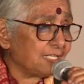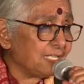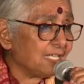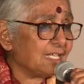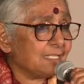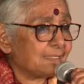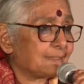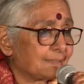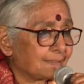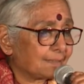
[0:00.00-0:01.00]
he
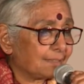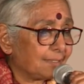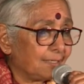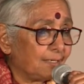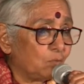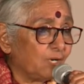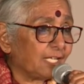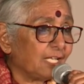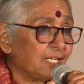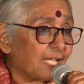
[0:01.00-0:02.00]
is uh,
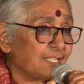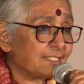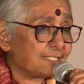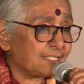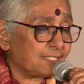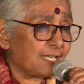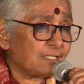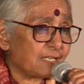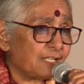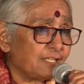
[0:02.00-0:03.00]
working against the
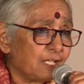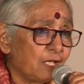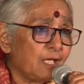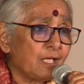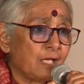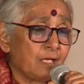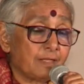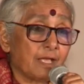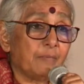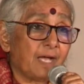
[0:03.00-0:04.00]
state and there,
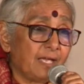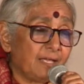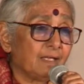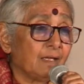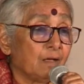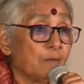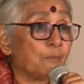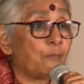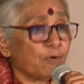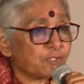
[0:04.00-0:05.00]
thereby
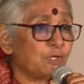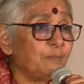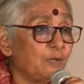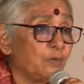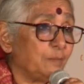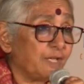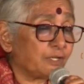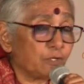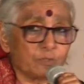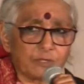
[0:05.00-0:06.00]
possibly will be
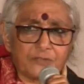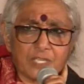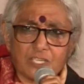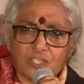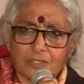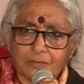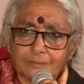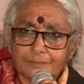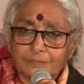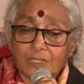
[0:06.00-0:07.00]
accused of sedition.
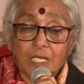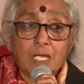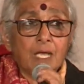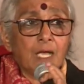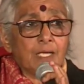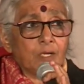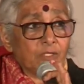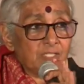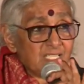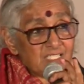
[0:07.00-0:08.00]
Now,
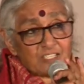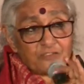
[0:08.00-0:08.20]
this is